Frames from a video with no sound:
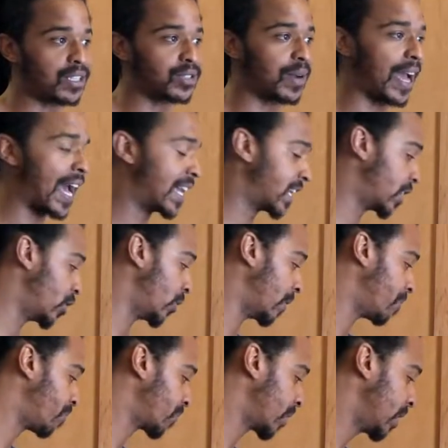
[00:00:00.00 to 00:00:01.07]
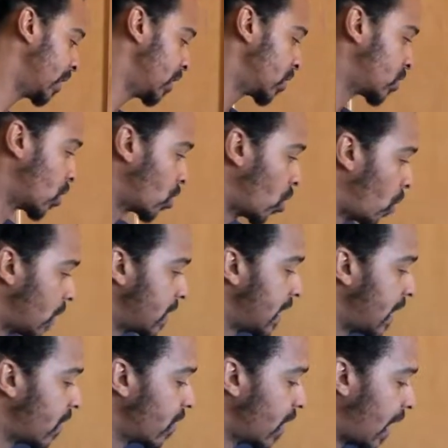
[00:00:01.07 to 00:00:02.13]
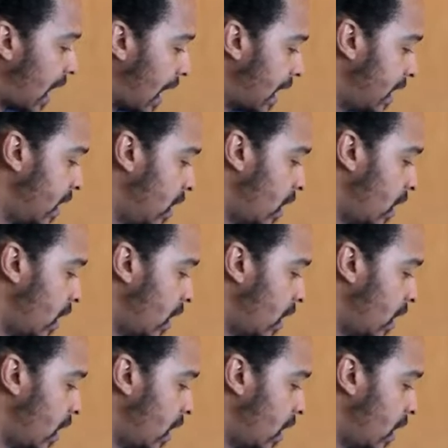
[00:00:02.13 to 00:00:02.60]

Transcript: so I had to do it. So going down the line,